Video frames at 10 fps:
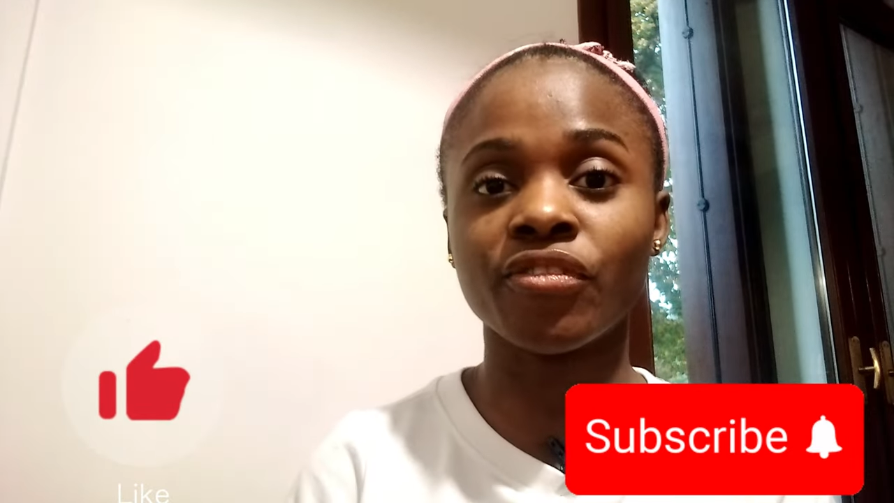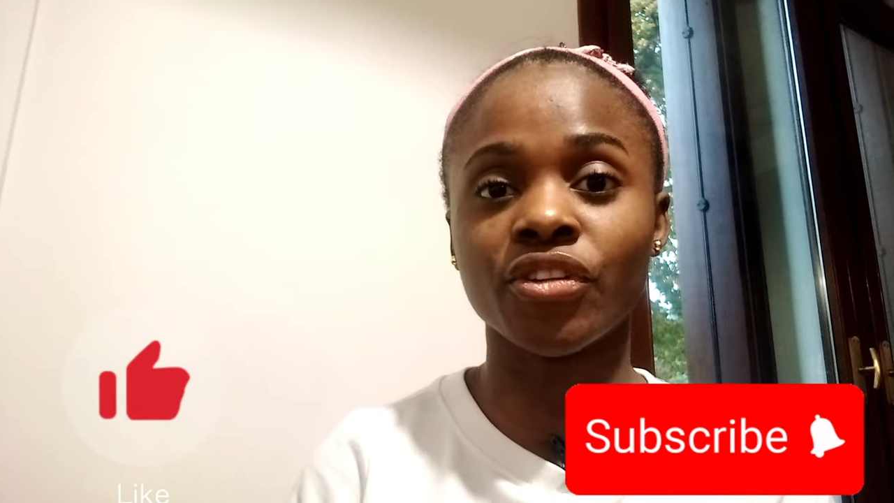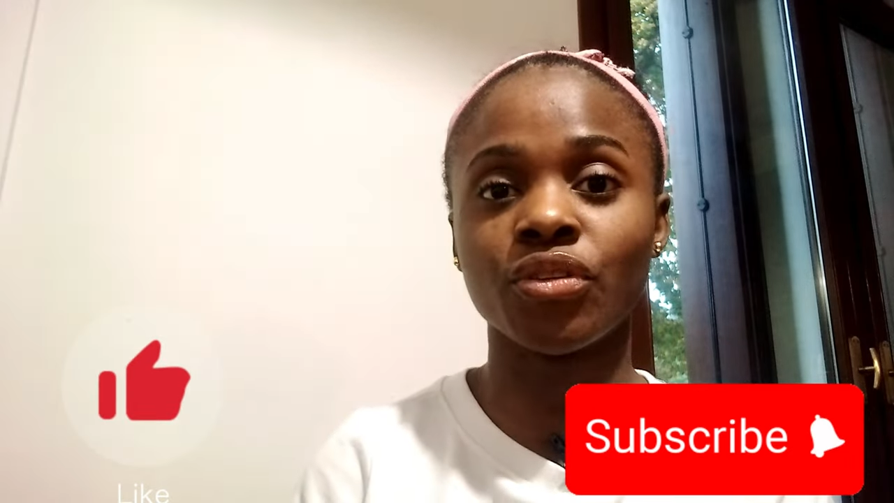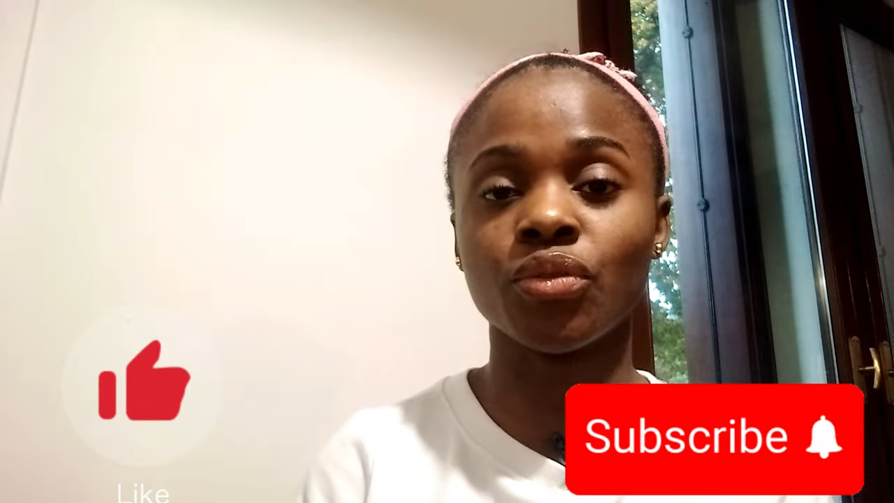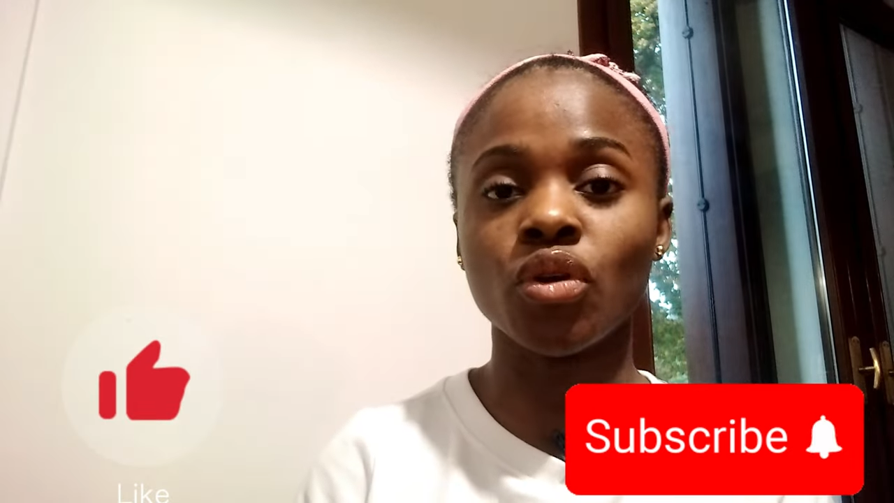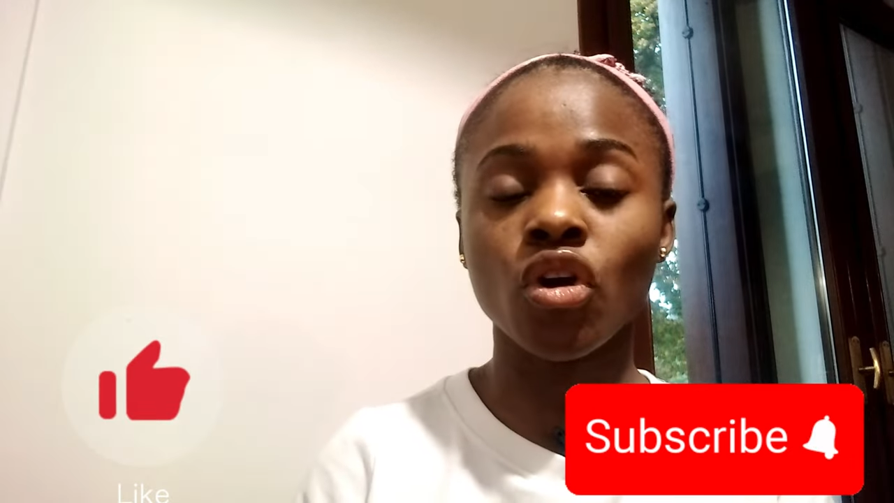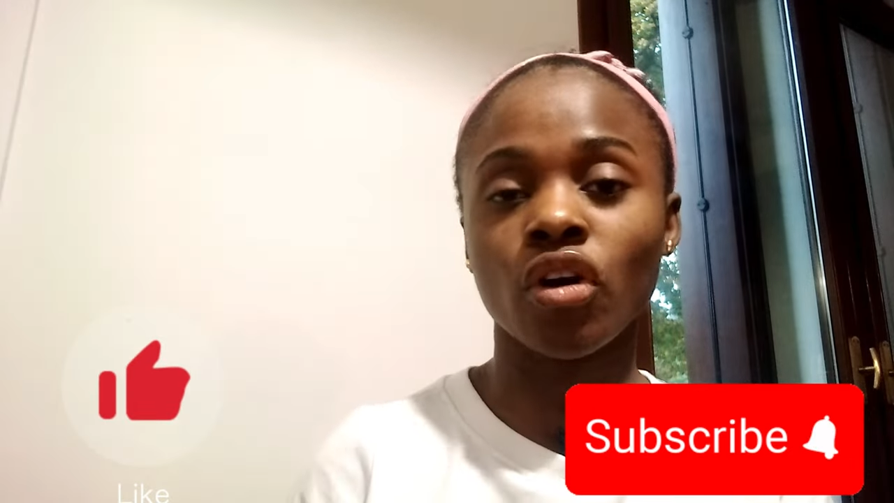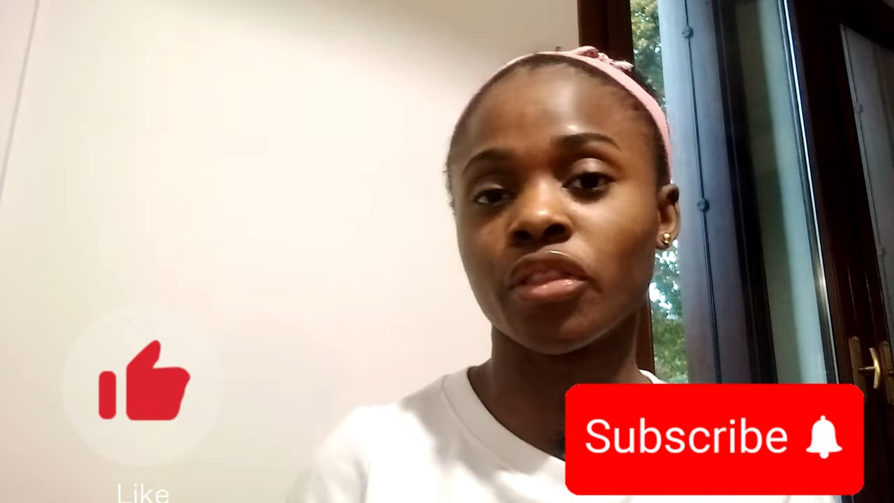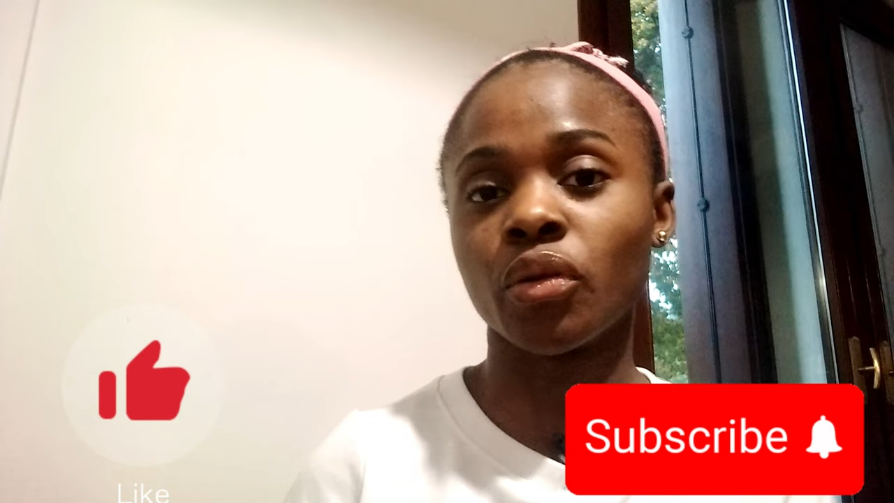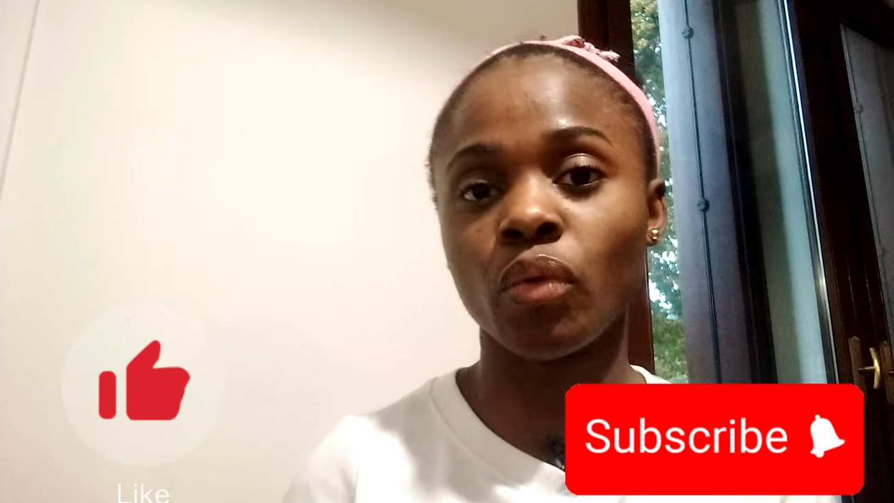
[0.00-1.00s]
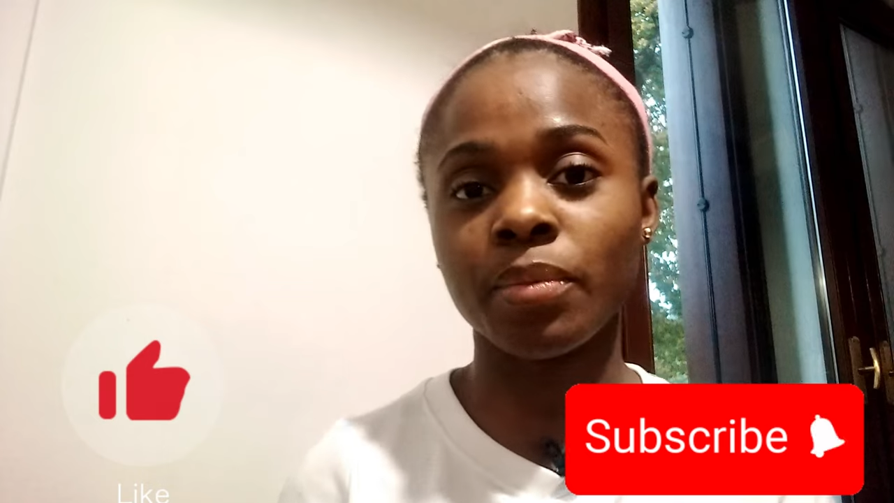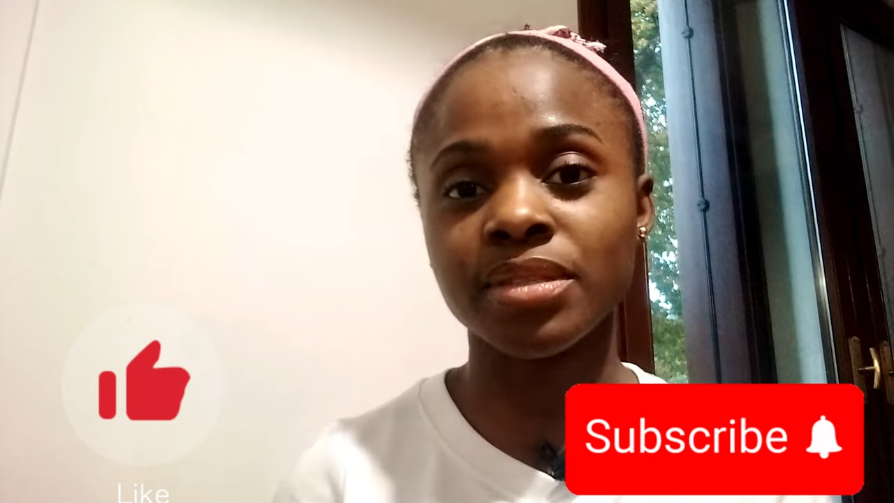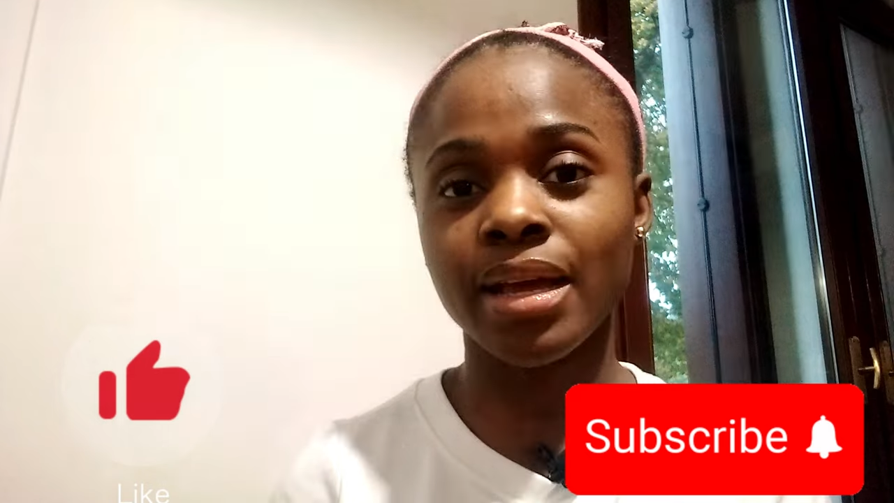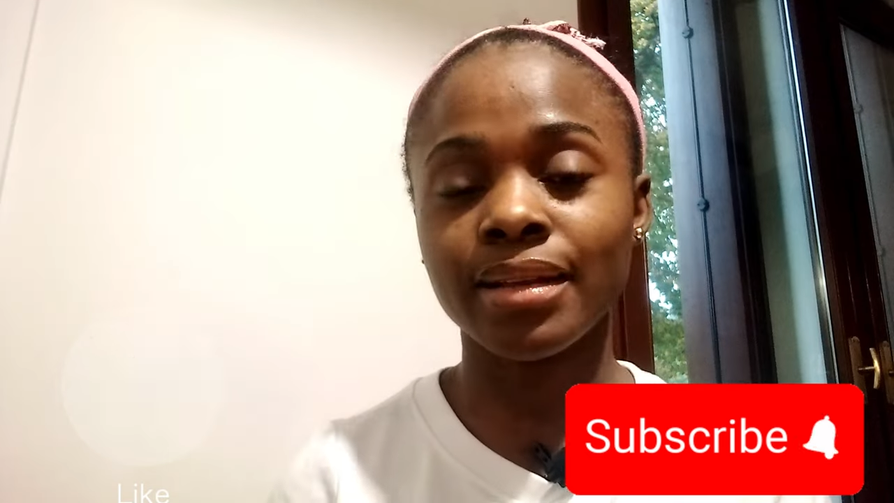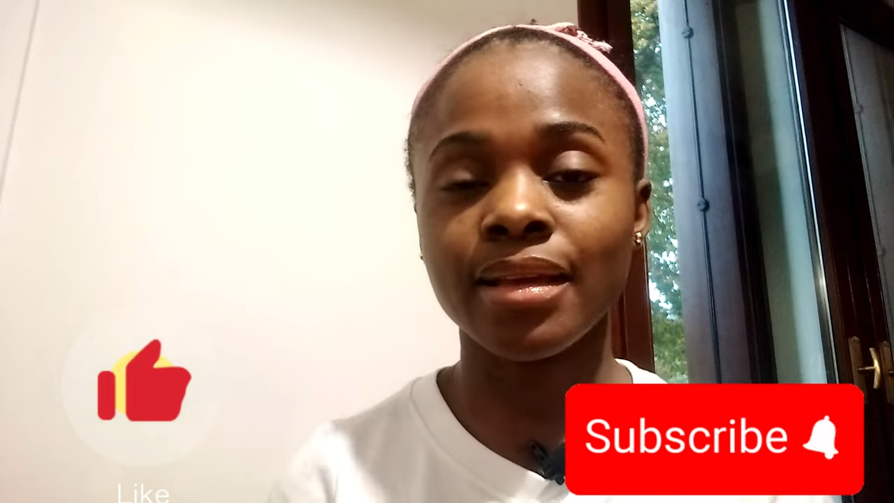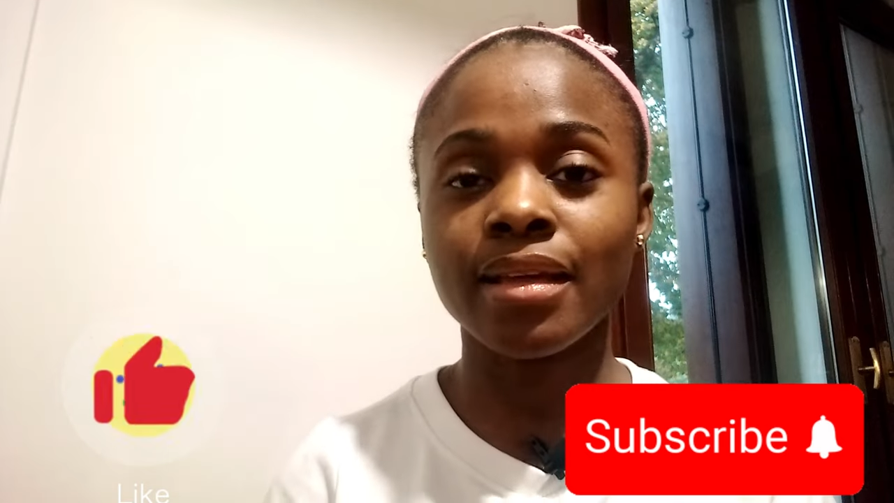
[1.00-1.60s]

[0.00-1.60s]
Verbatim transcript: for you on the website.